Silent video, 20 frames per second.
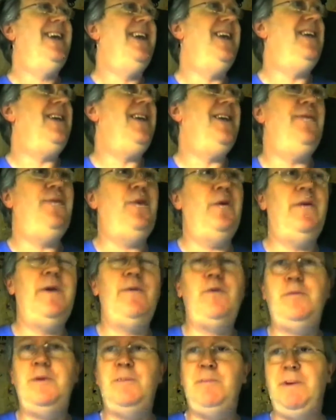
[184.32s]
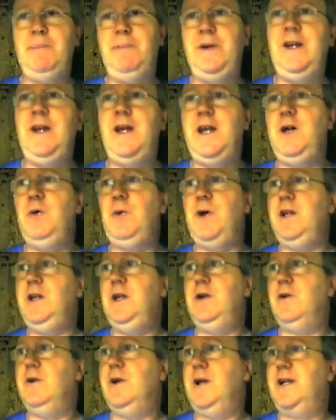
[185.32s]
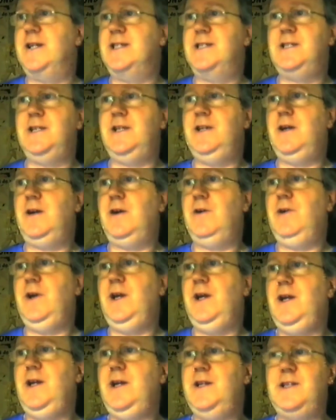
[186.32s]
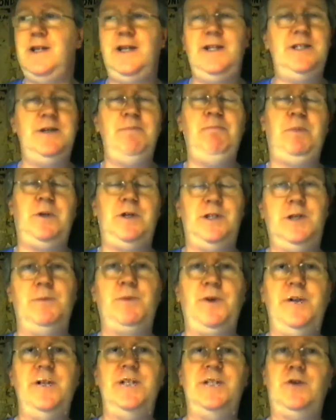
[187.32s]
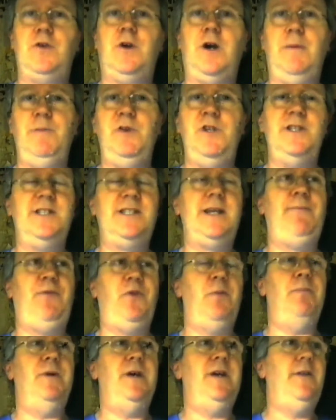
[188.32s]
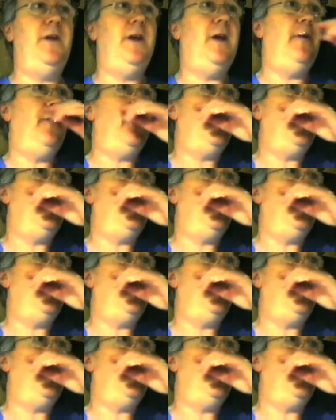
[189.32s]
if you've ever been anywhere near a casino, it's impossible to describe. You just have to be there.